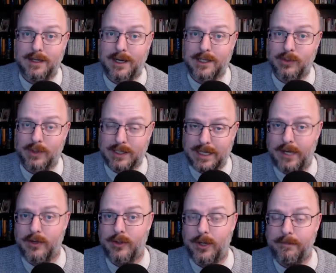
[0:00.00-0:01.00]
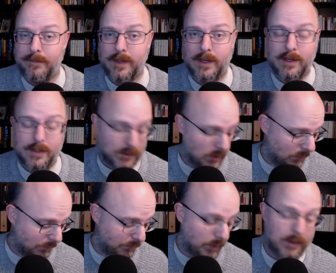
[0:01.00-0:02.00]
starting to encounter it.
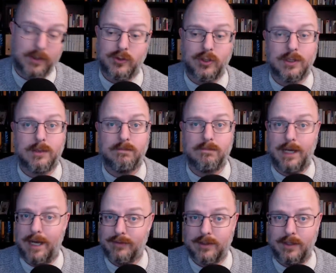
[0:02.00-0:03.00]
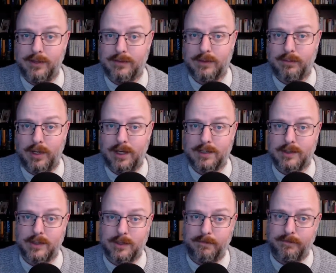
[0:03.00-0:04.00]
So builders just have to lift the
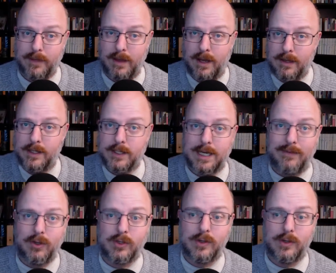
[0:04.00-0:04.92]
prices. Let's have a